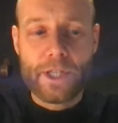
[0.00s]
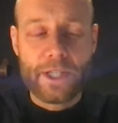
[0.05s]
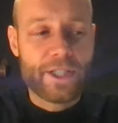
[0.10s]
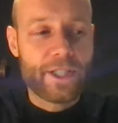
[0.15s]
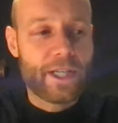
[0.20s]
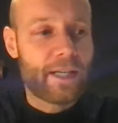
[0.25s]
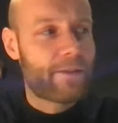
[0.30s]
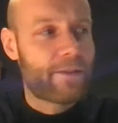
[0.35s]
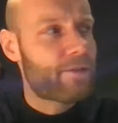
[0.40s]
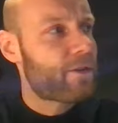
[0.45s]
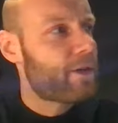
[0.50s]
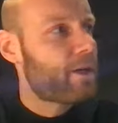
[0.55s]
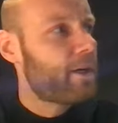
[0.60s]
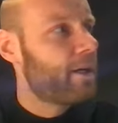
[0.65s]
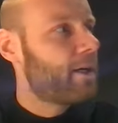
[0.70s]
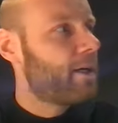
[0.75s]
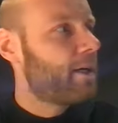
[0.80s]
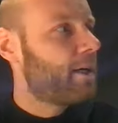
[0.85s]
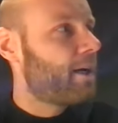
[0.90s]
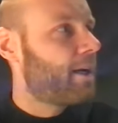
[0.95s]
I said,
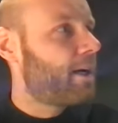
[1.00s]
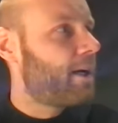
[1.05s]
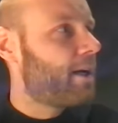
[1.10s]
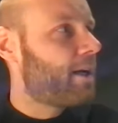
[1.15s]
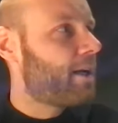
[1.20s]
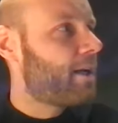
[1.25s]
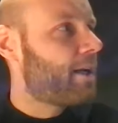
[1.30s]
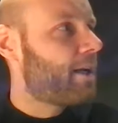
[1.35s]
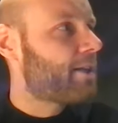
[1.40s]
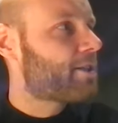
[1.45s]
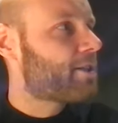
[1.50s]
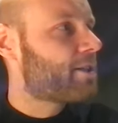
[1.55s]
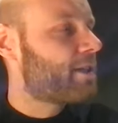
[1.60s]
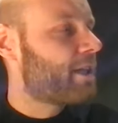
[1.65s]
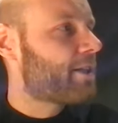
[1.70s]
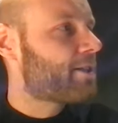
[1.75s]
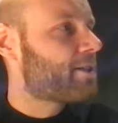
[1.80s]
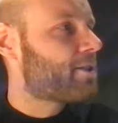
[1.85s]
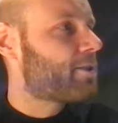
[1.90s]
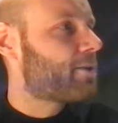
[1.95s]

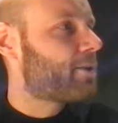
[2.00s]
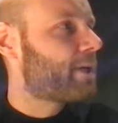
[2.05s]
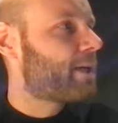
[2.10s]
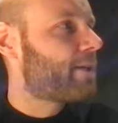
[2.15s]
let's do